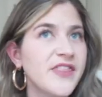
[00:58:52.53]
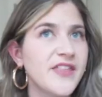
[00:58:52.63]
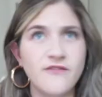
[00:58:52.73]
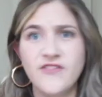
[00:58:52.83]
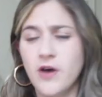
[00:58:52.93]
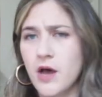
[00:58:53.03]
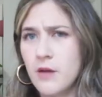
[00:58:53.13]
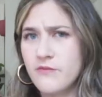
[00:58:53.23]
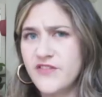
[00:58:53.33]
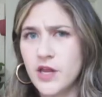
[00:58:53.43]

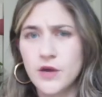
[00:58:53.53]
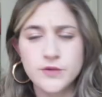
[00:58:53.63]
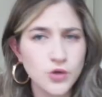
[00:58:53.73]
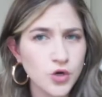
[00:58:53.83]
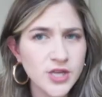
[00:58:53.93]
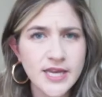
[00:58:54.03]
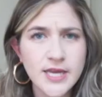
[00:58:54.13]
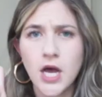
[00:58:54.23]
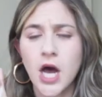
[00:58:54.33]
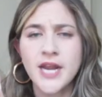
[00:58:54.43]
videos
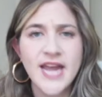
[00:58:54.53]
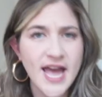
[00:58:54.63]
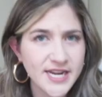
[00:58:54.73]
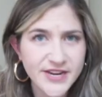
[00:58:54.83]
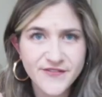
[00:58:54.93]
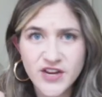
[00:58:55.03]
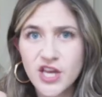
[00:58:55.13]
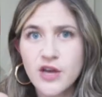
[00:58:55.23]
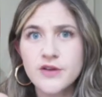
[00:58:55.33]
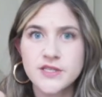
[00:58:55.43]
early, unedited
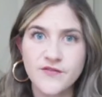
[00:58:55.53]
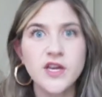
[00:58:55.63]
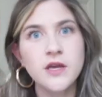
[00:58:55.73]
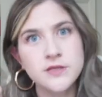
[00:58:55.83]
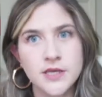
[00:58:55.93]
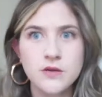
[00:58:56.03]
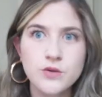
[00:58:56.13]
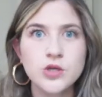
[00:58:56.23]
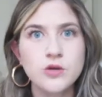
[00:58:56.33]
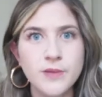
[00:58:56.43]
videos, the videos that
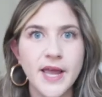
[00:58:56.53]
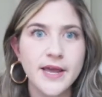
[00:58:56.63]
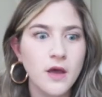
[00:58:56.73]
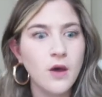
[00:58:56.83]
YouTube, like,